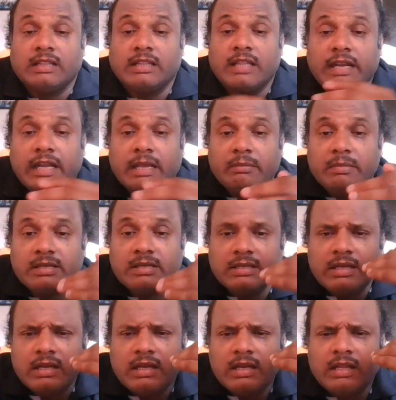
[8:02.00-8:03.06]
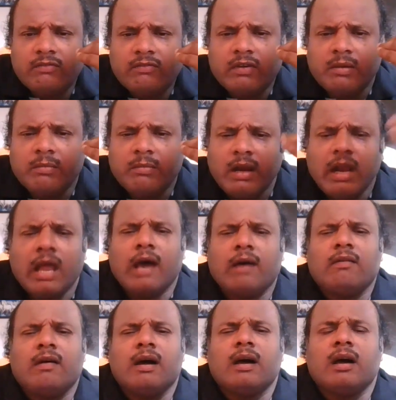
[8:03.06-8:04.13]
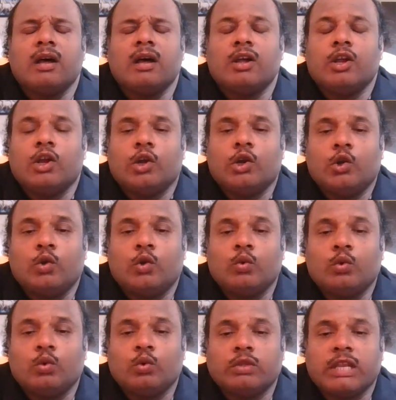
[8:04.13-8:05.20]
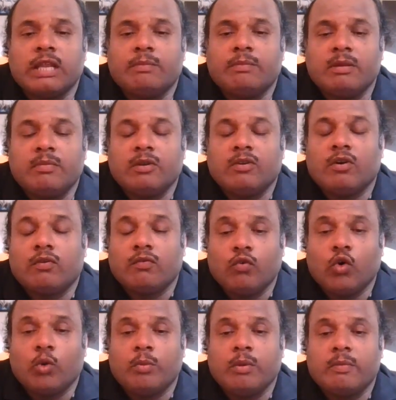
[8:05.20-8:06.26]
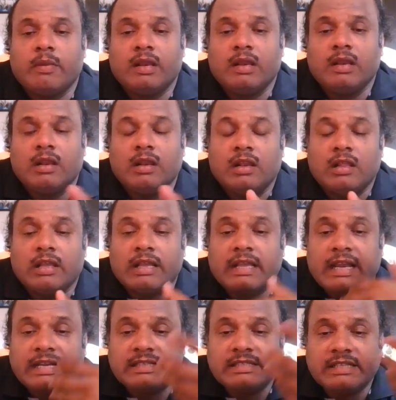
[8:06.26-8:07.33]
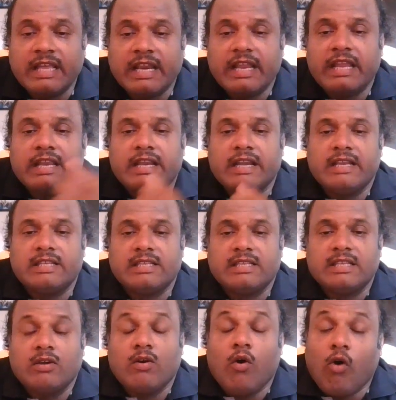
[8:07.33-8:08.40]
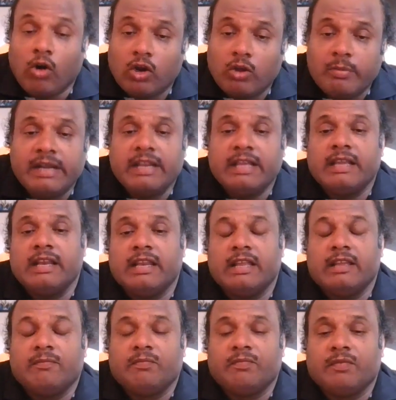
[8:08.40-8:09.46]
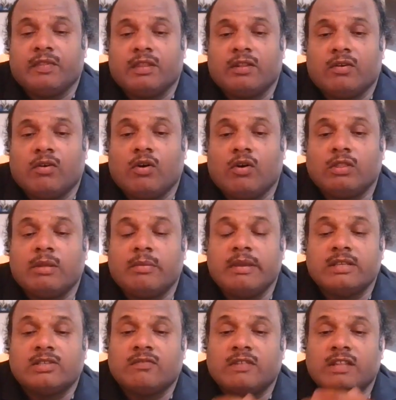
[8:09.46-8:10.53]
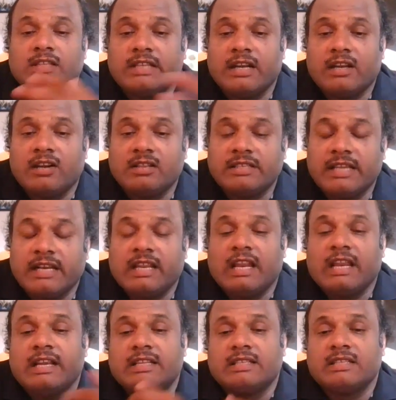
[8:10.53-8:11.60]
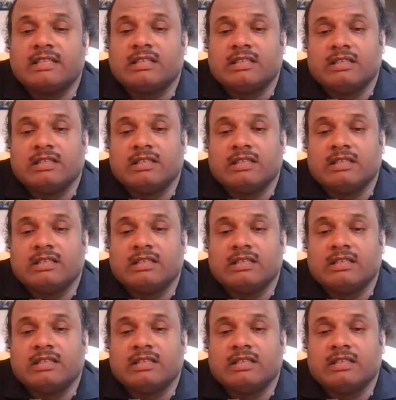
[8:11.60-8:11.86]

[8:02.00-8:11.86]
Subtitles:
That time basically from lava, 2 to 3 people or 4 people gets creates automatically on the base of the Saturn satellites.